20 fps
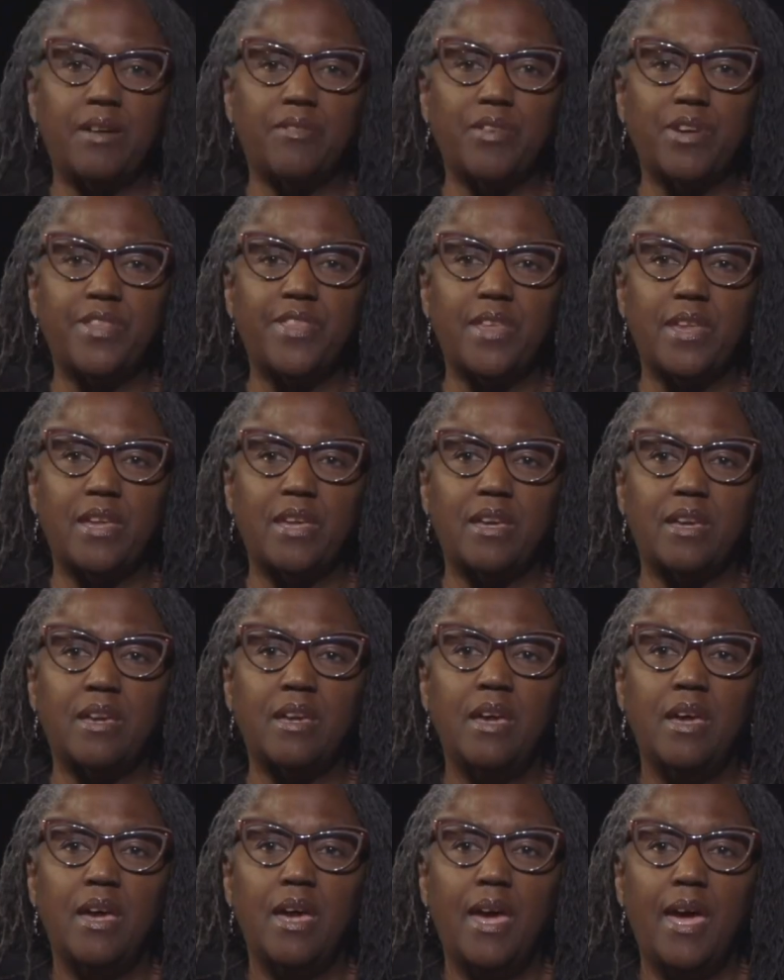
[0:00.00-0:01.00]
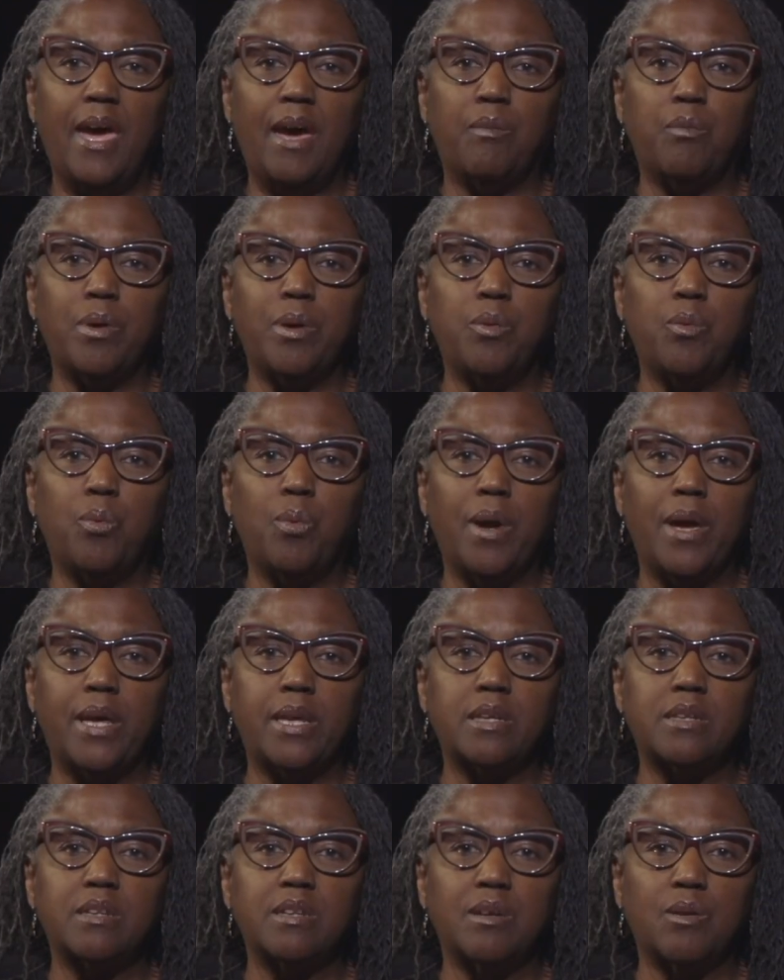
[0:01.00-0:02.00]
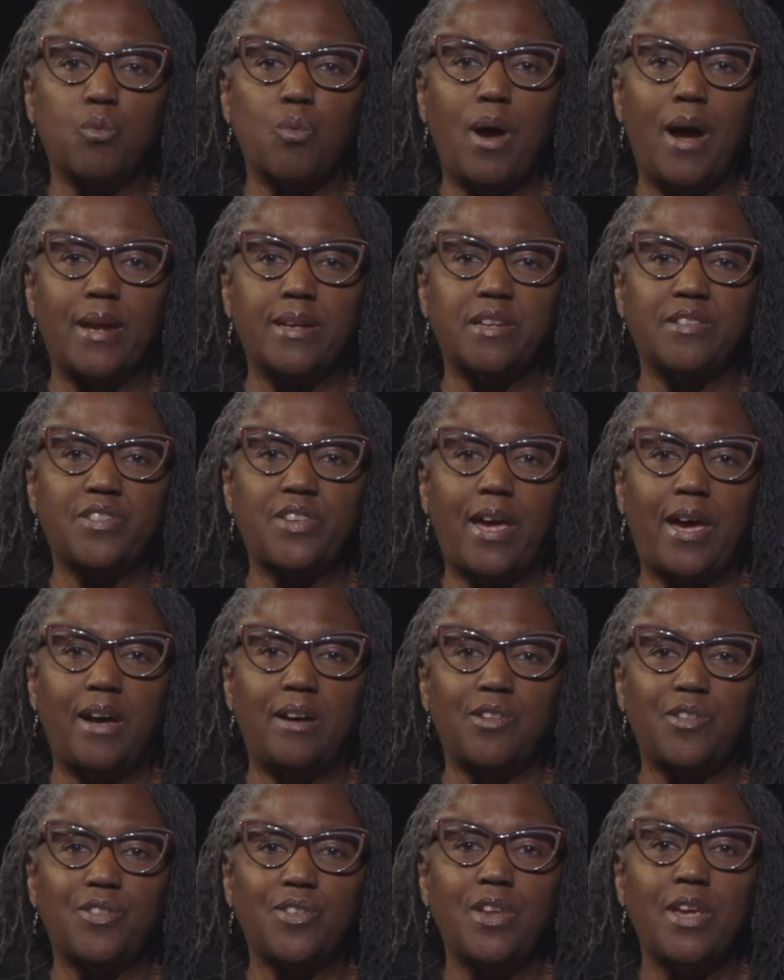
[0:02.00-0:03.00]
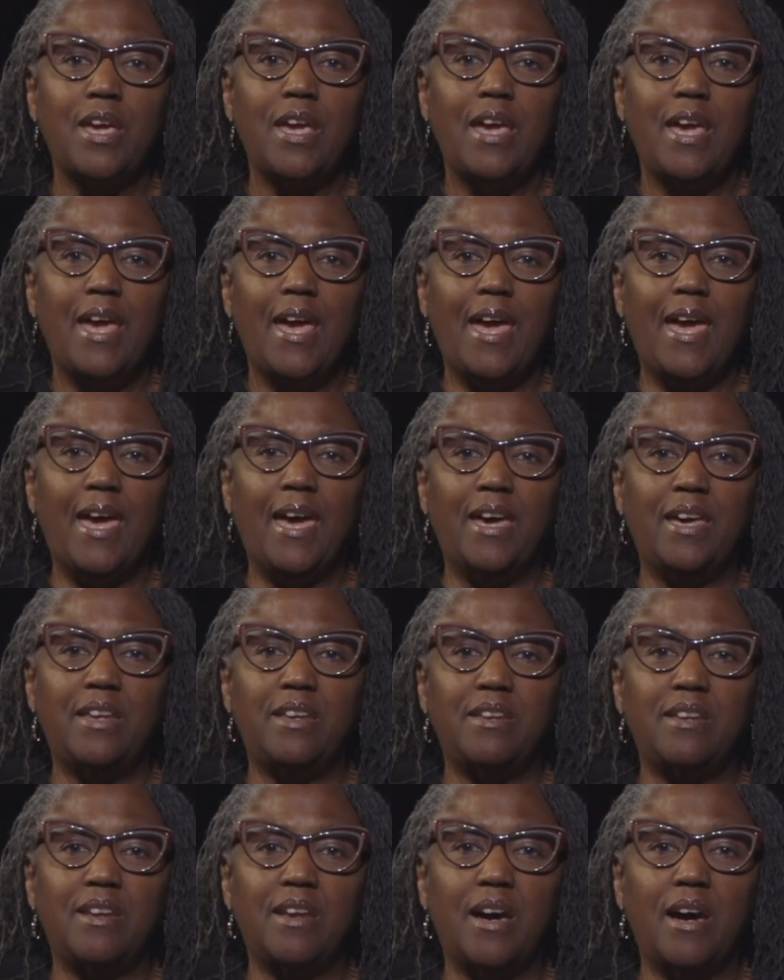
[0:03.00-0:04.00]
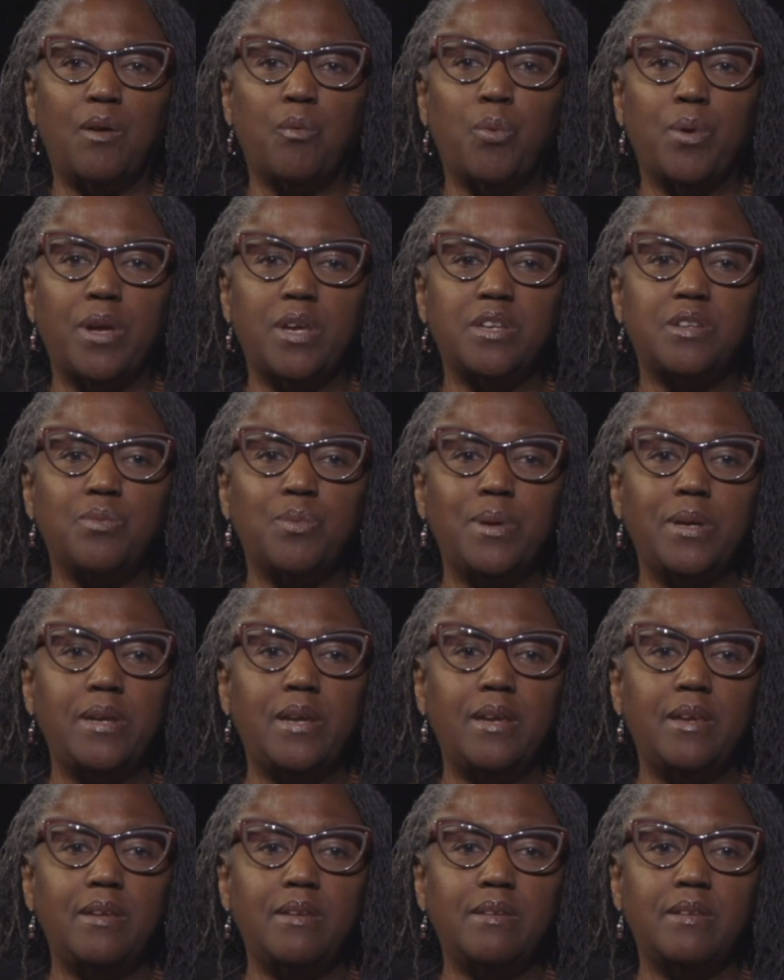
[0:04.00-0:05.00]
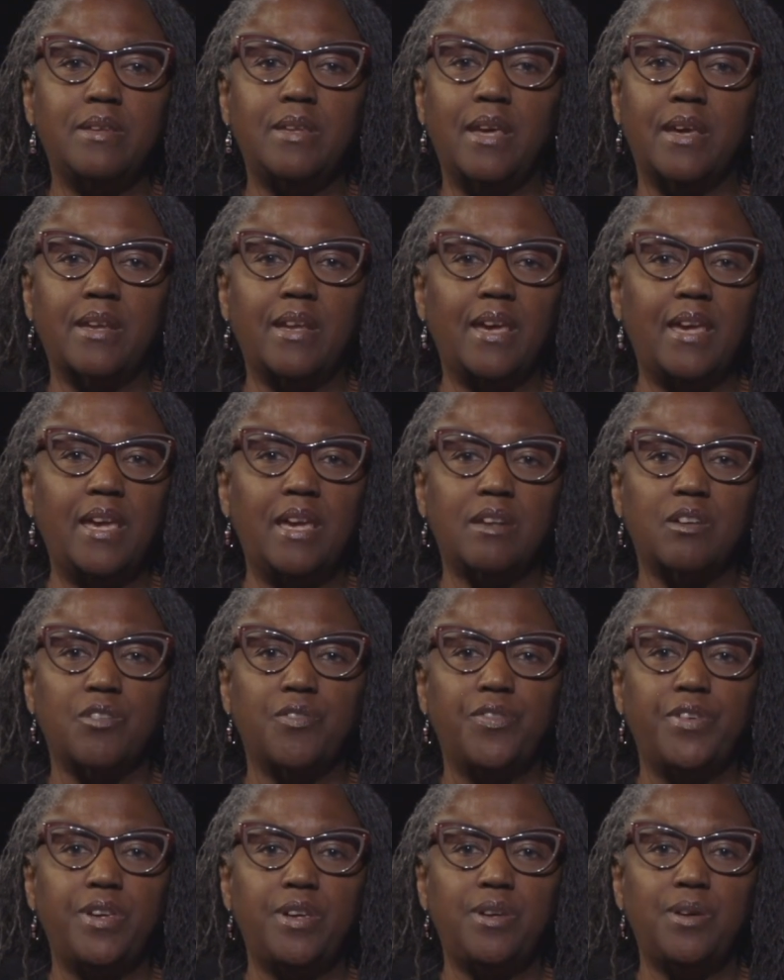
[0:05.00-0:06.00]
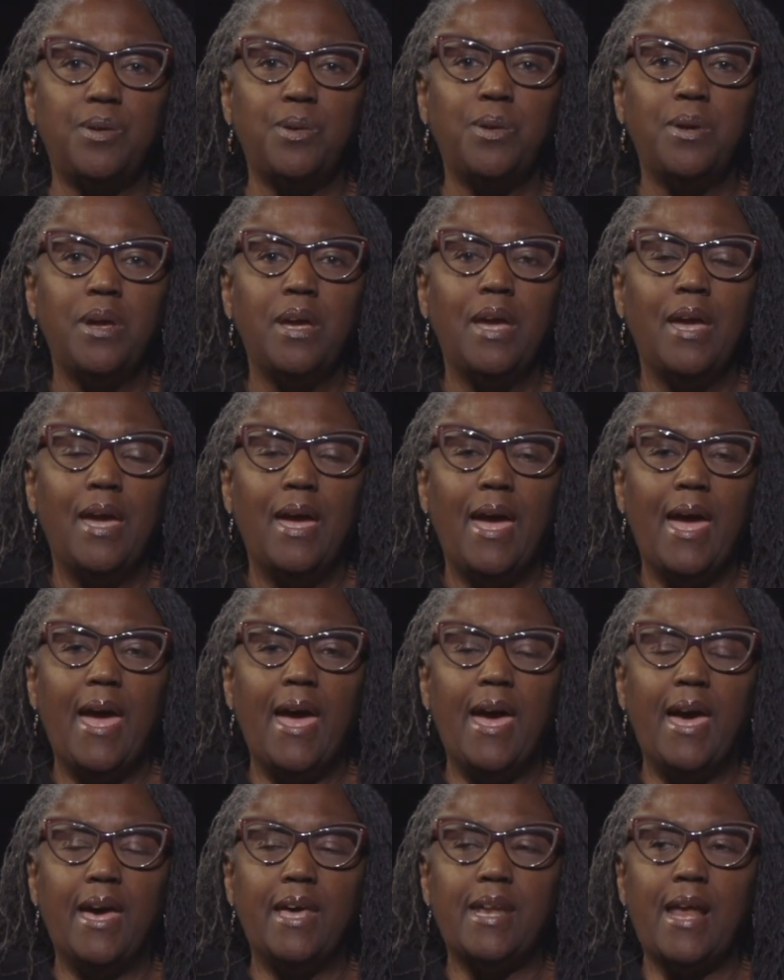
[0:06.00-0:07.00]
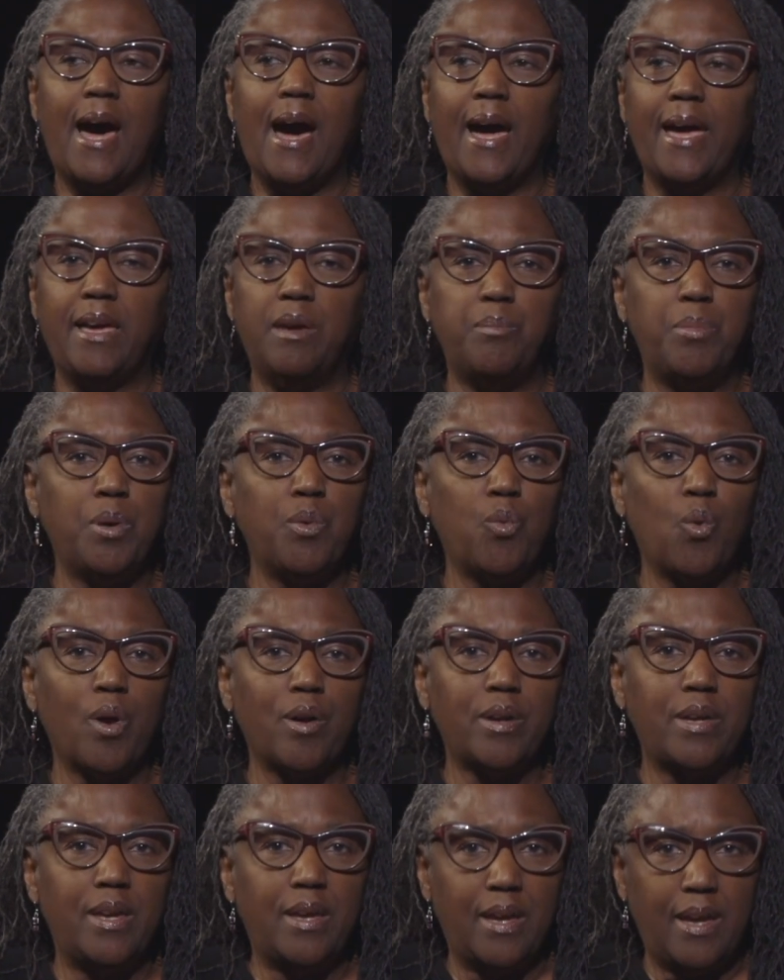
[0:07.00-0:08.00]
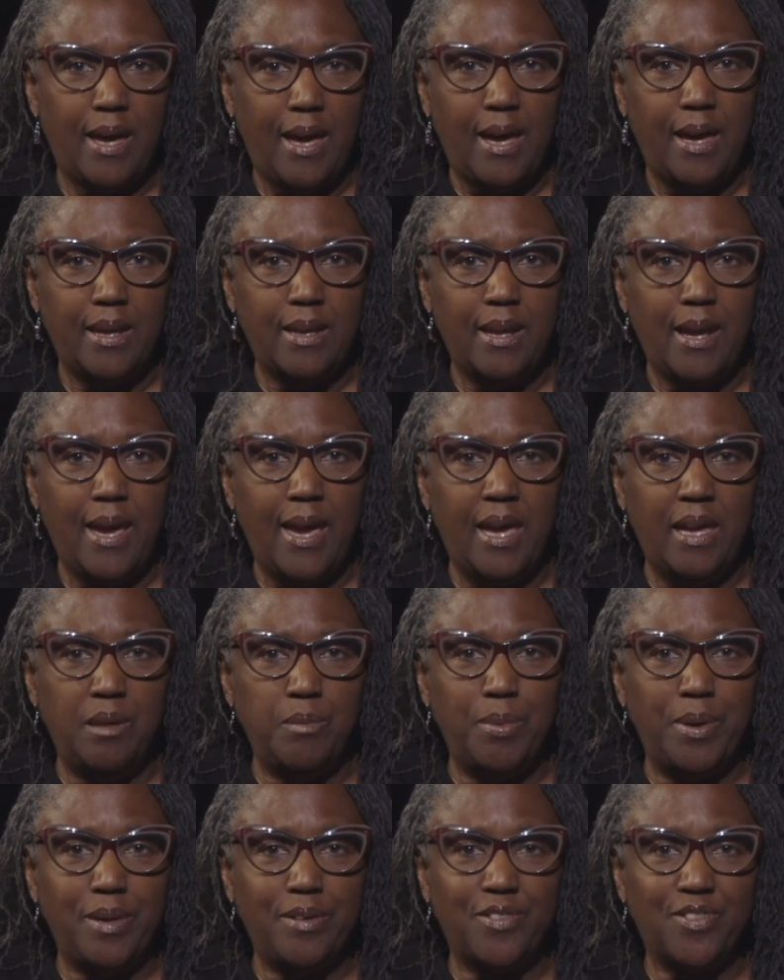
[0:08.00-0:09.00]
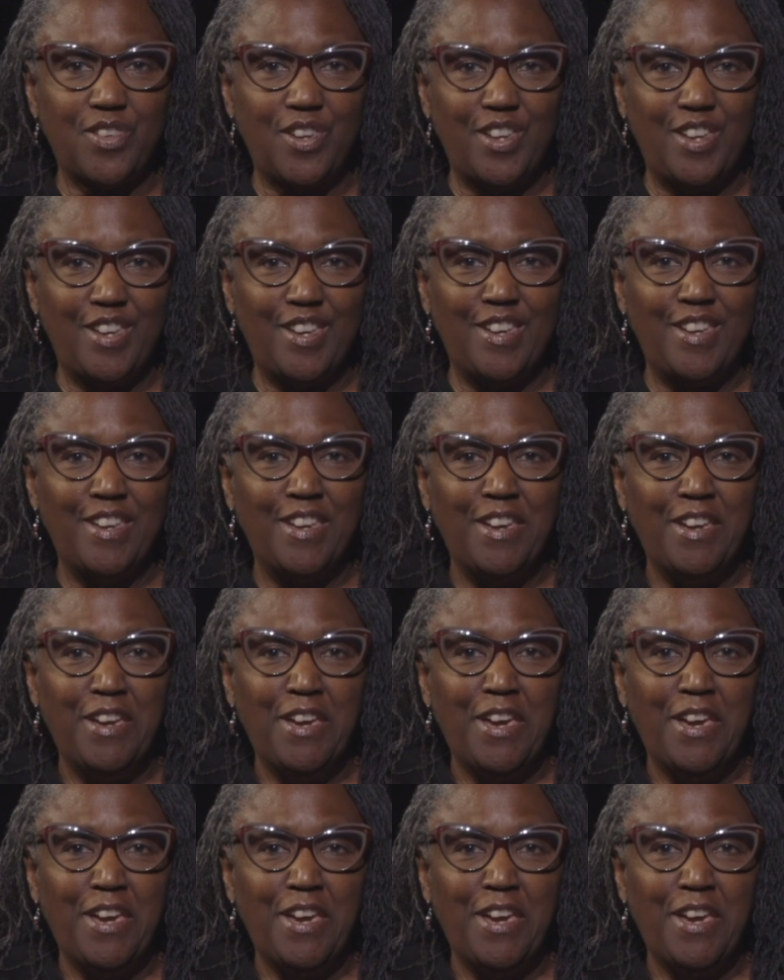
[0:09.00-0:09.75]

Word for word: everything, and we went to Rhonda's house, and we, we did an interview, and I had been working at A B C,